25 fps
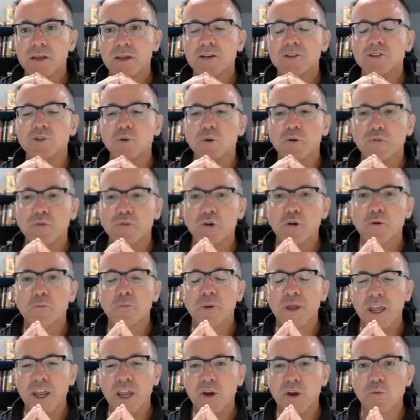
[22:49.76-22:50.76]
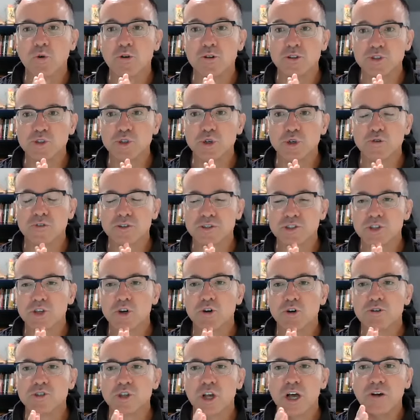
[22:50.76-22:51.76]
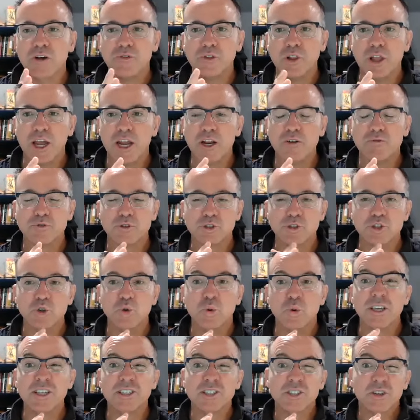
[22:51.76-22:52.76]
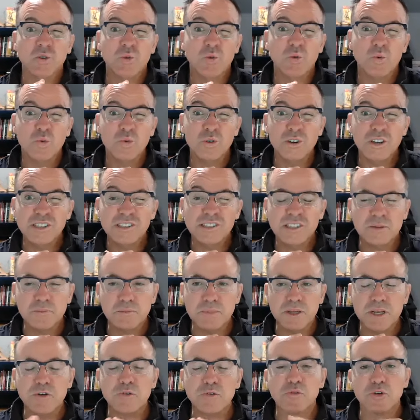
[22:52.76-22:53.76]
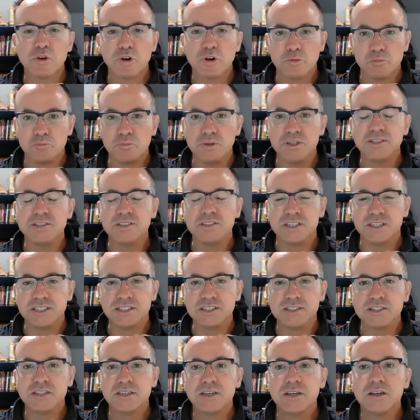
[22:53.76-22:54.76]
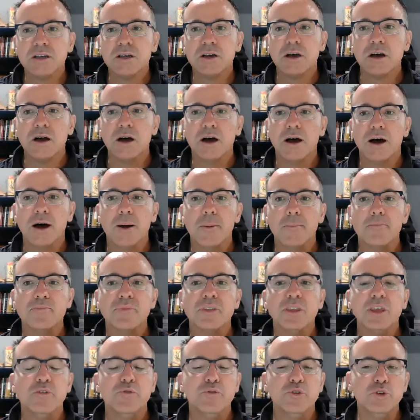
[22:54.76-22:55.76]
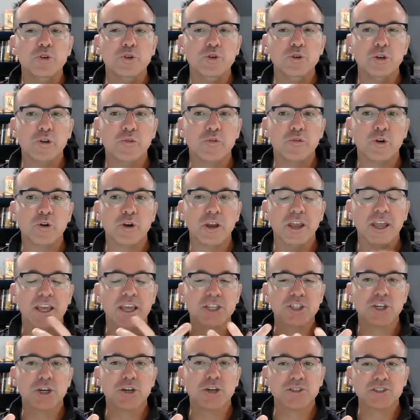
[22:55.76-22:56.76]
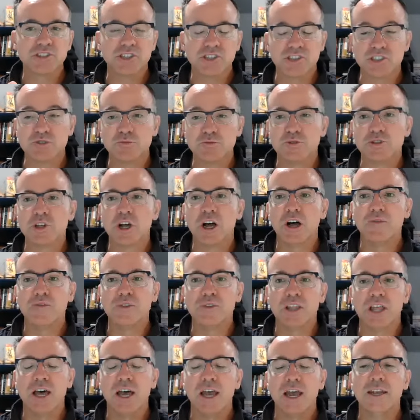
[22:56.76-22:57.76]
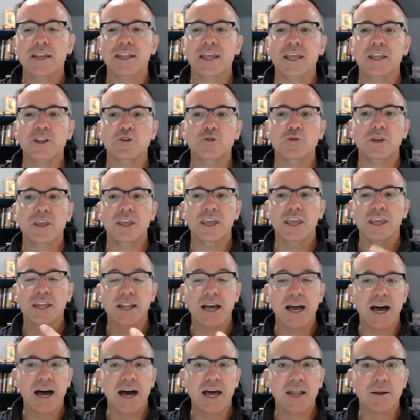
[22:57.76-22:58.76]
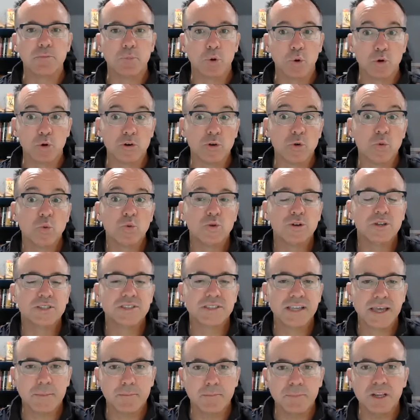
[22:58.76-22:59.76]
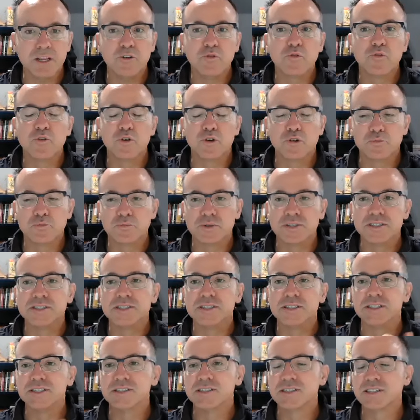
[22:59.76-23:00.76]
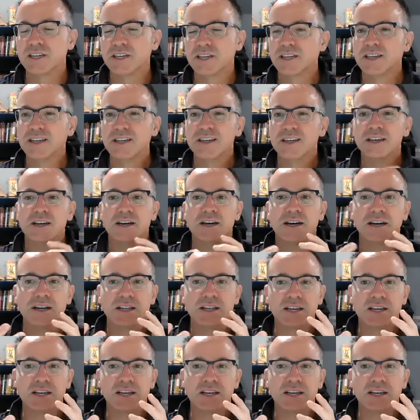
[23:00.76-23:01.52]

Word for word: So if your payroll service goes offline for two weeks, what does it mean for your business? um, if you if your hr system is offline and you can't onboard what does that mean for your business uh,